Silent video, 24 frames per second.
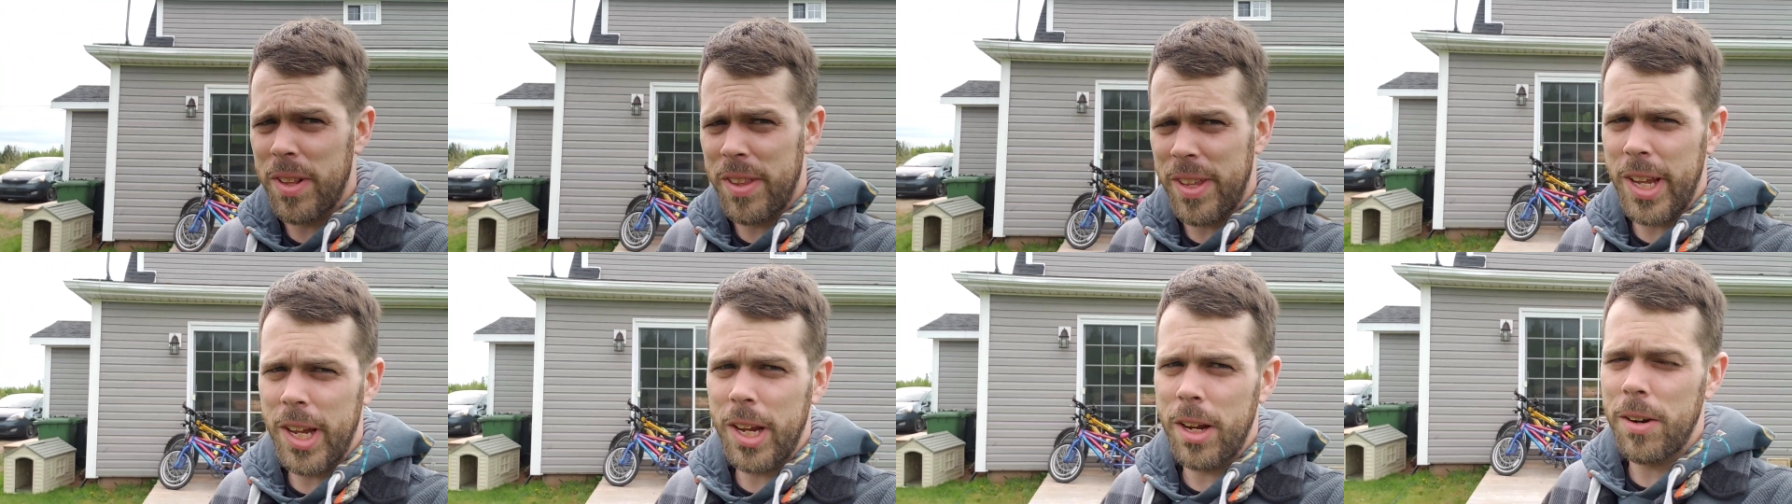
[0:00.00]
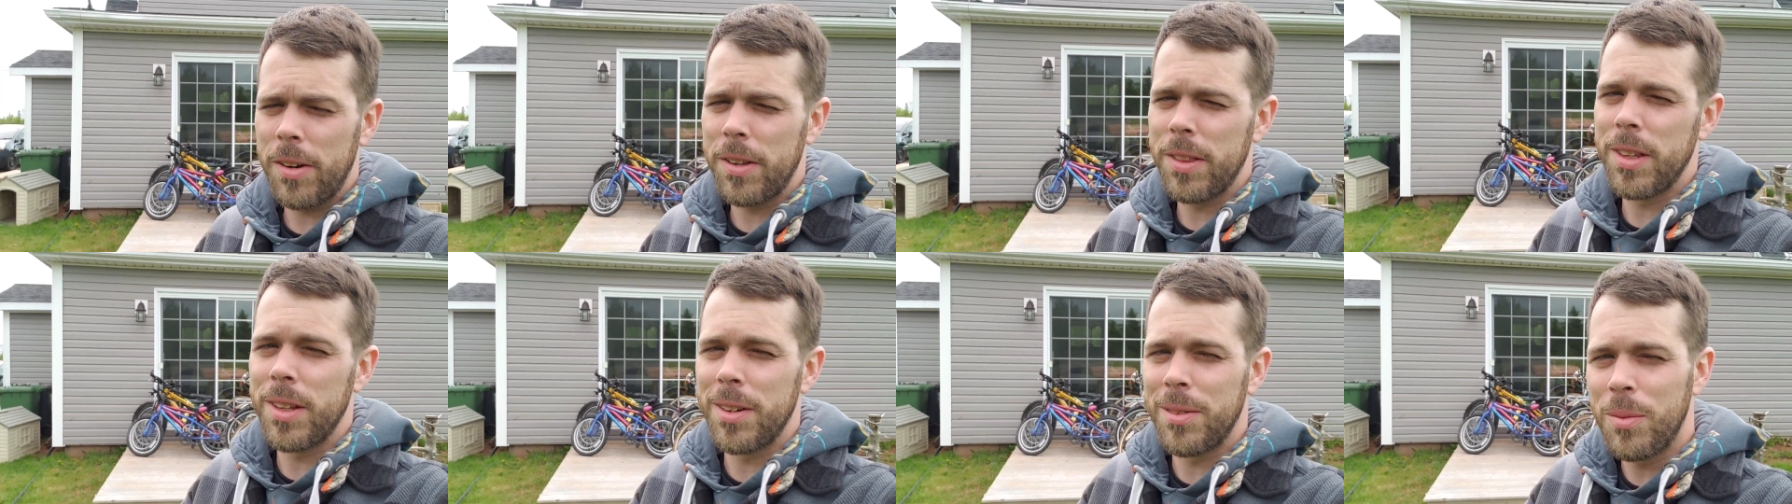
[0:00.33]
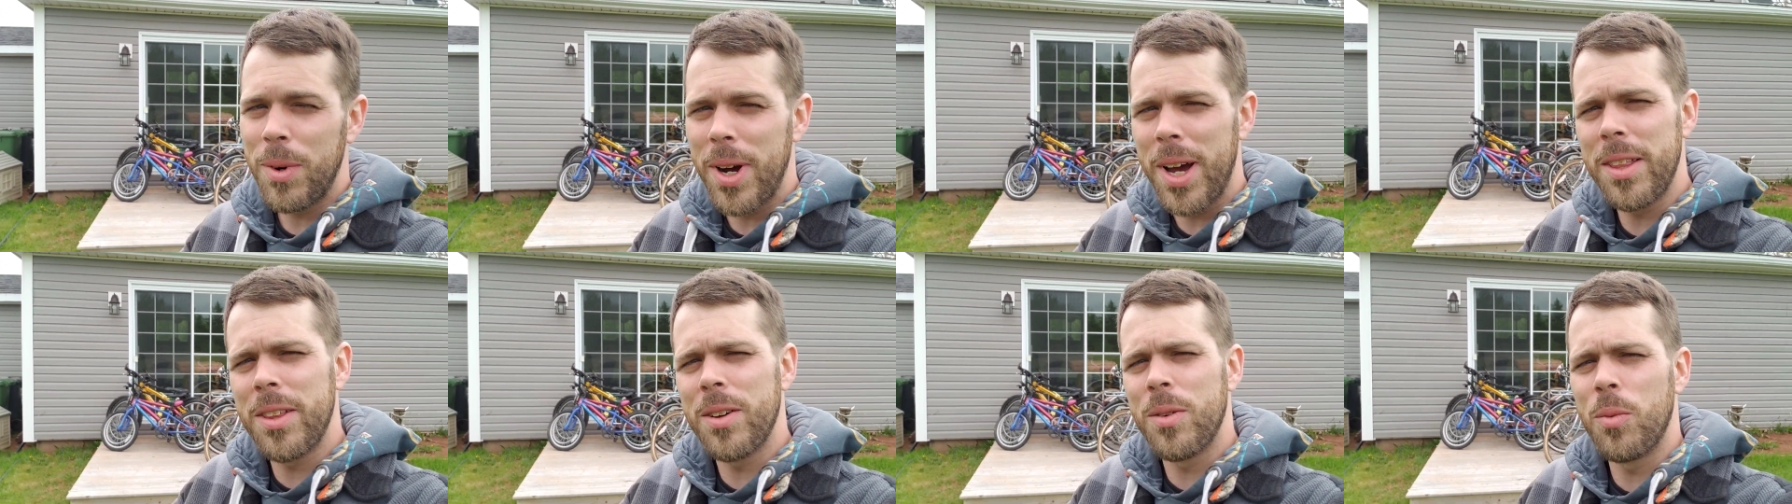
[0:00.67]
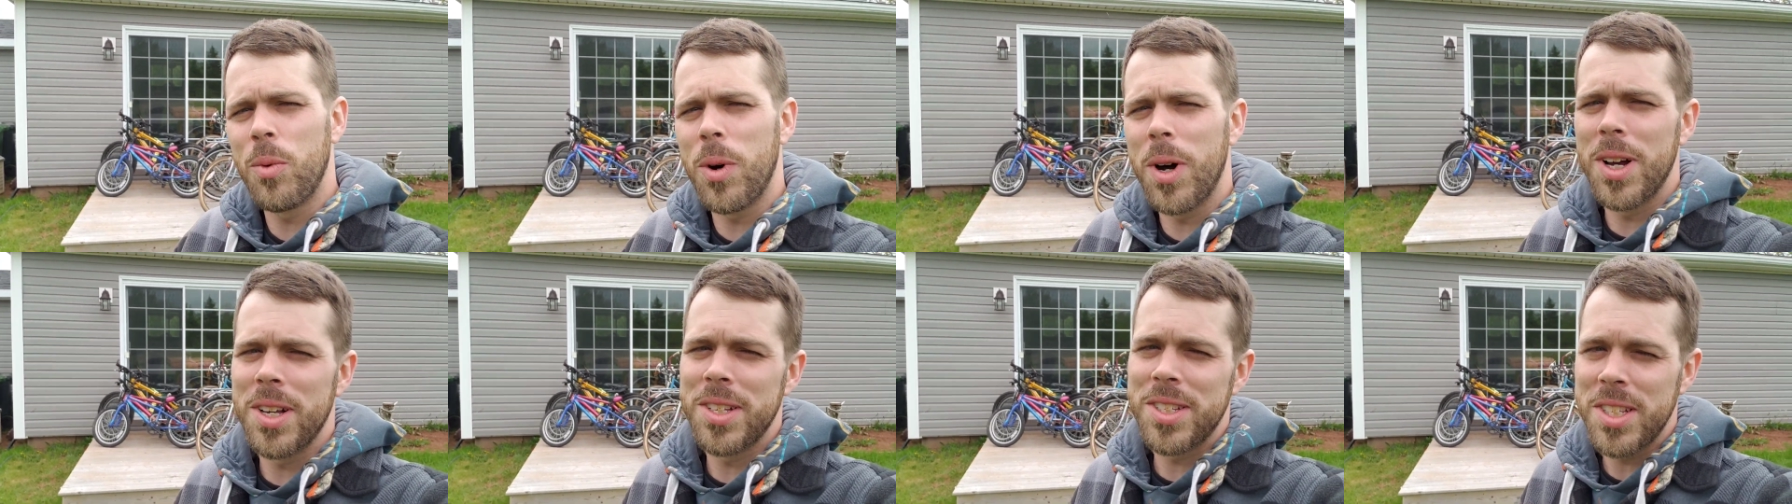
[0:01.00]
of the year and the weather
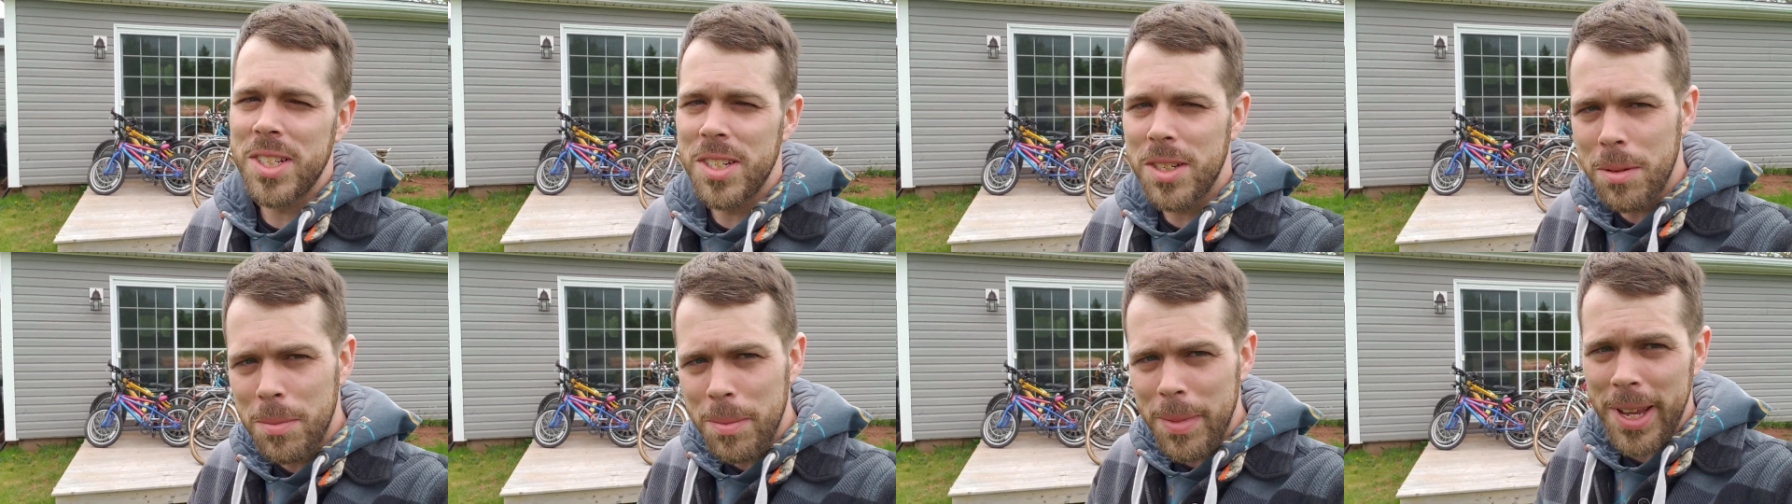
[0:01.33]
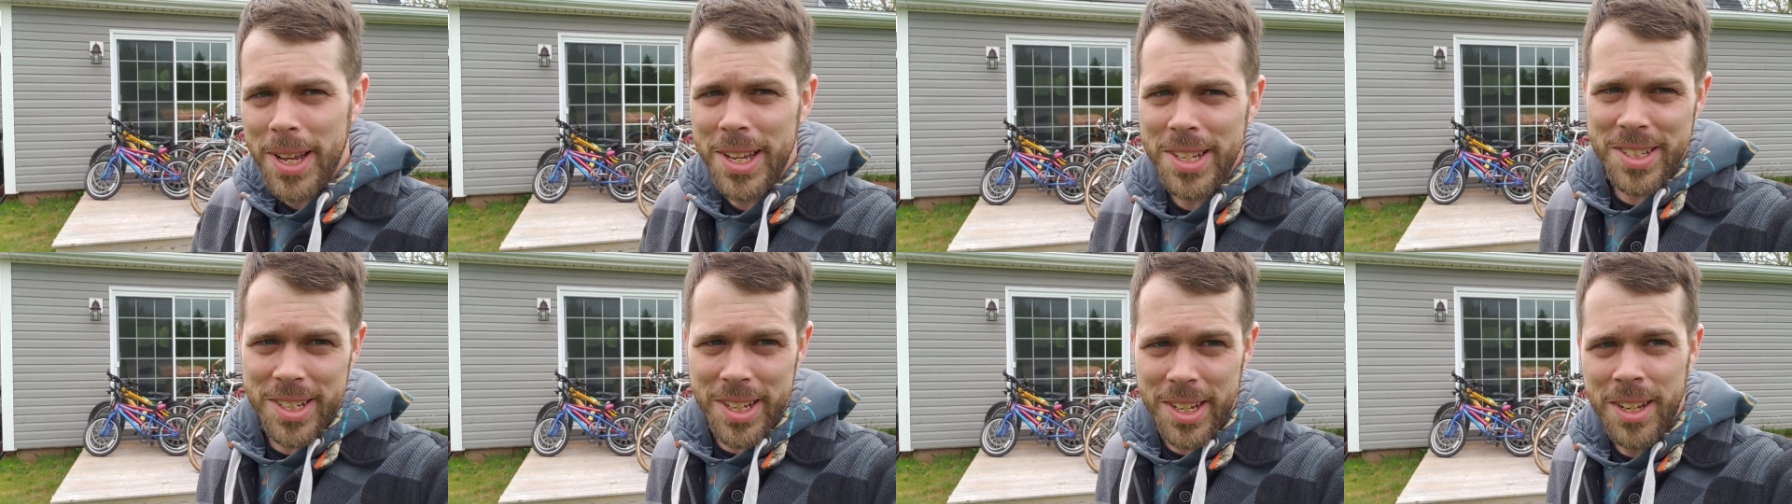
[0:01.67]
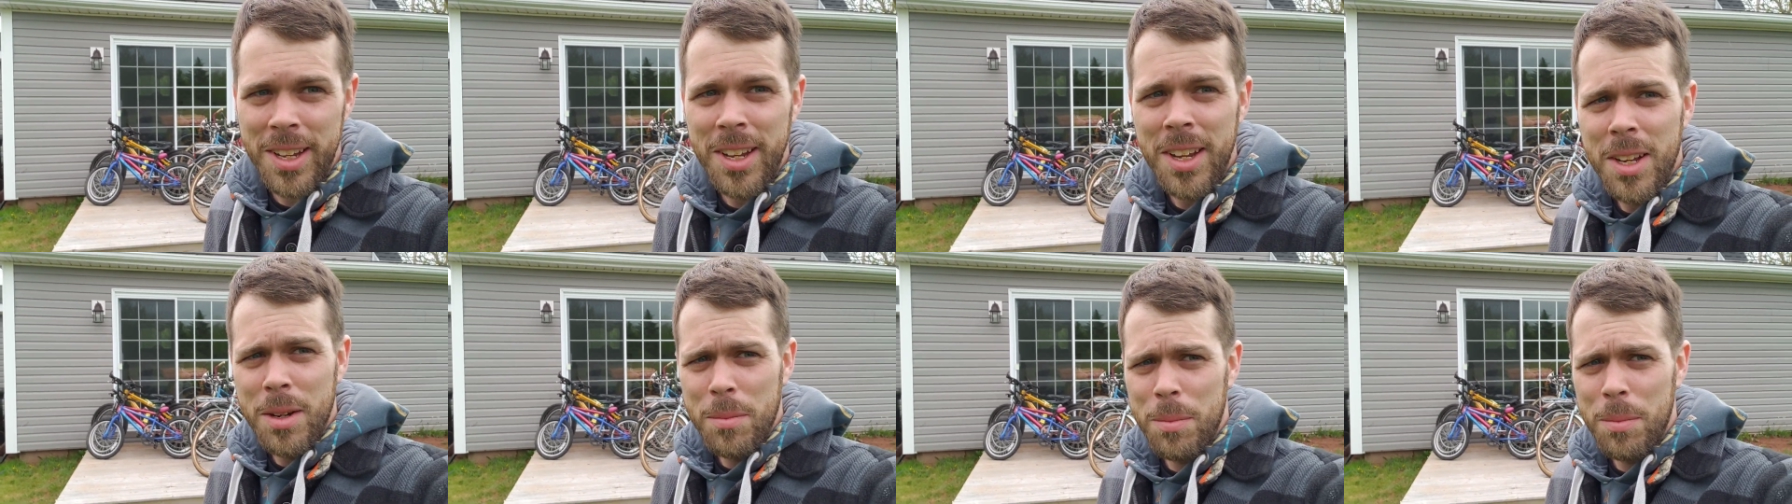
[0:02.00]
wasn't amazing,